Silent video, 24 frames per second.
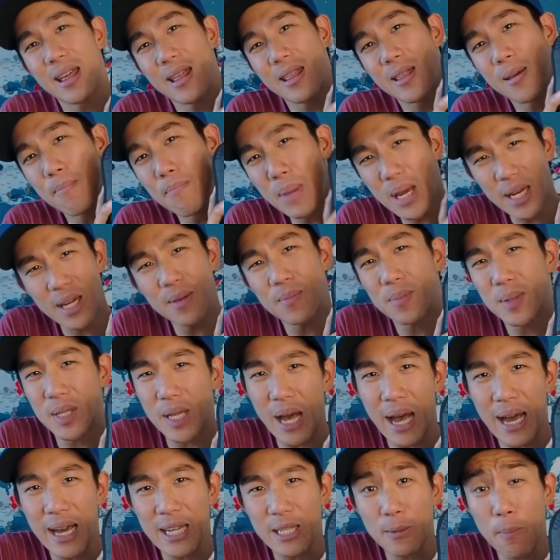the
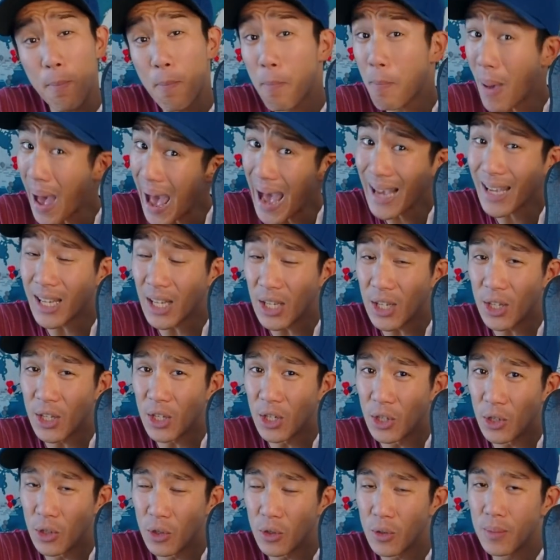medium-sized packing
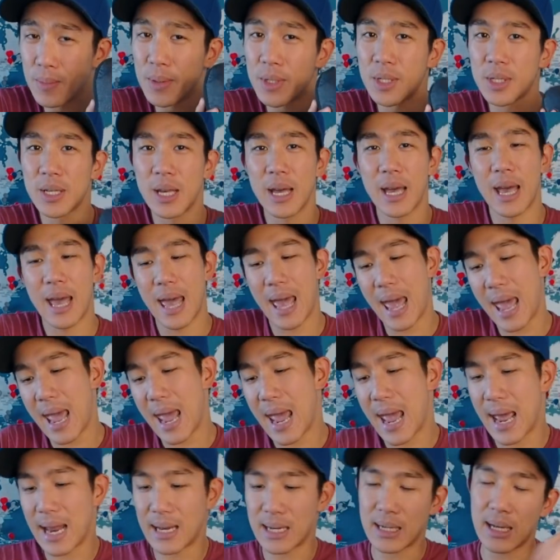cubes
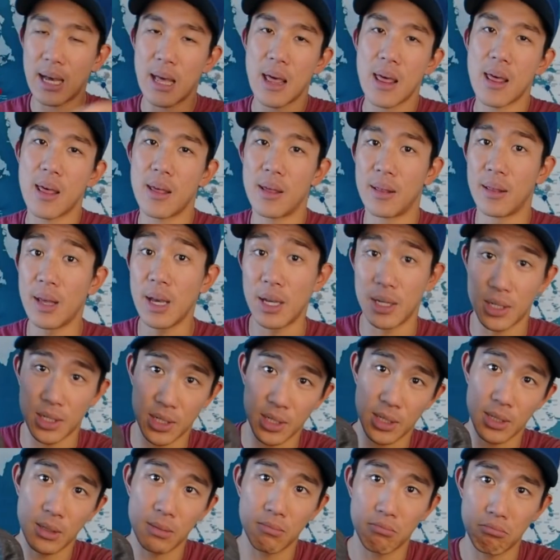and
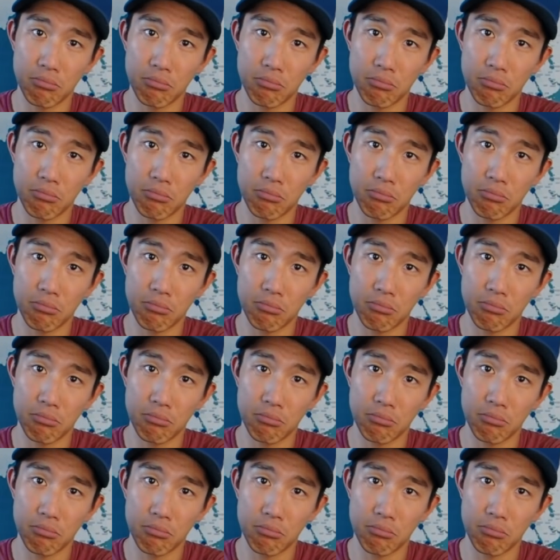this,